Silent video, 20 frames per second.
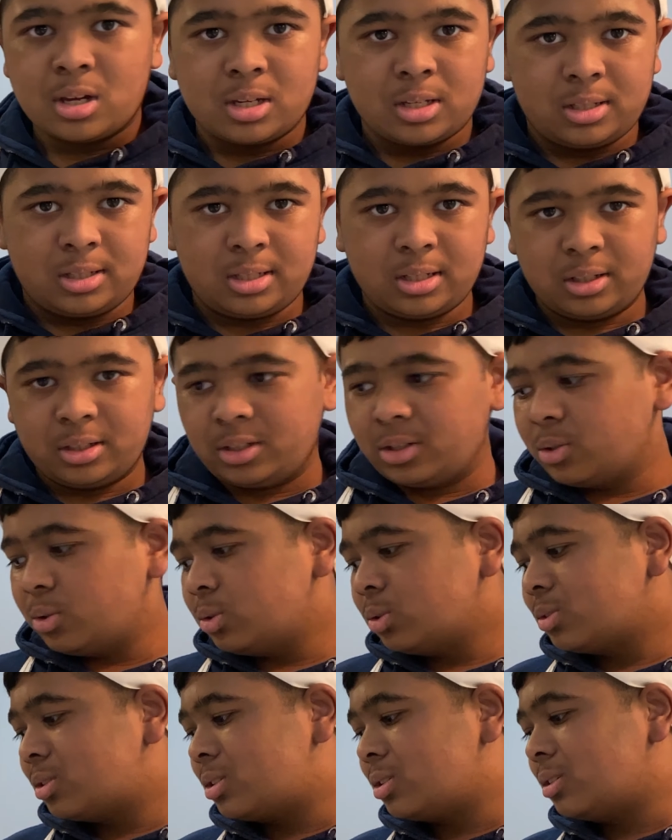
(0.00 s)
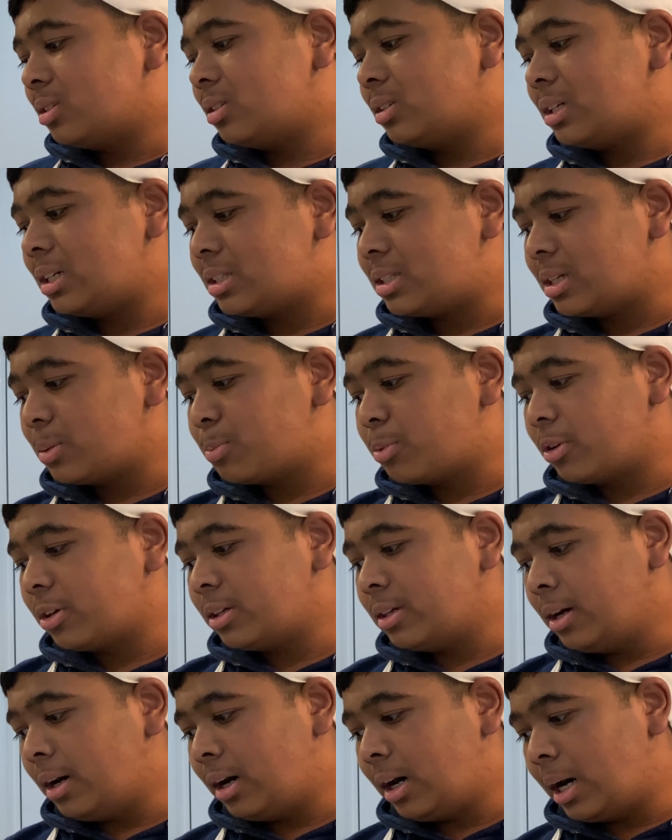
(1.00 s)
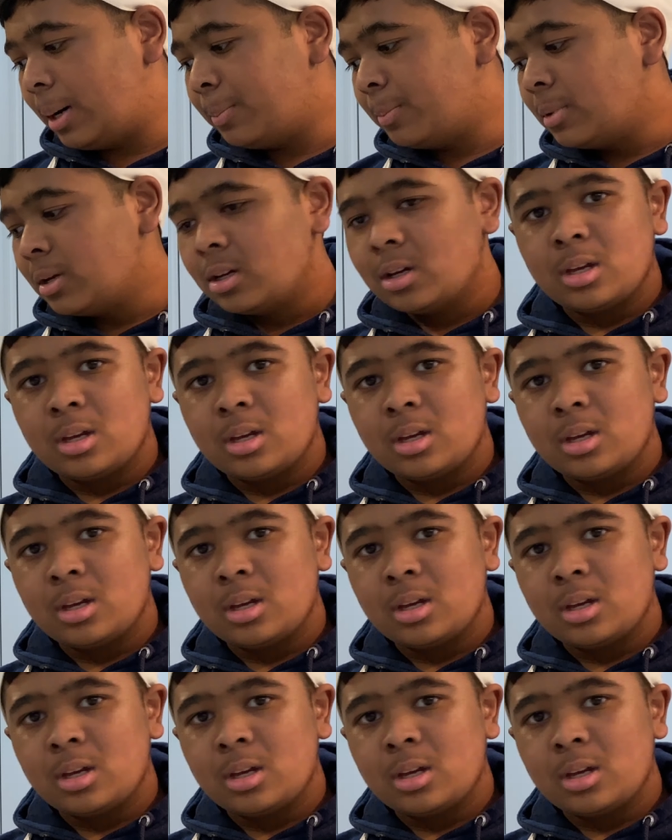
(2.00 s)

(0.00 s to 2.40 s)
So you also need to bring your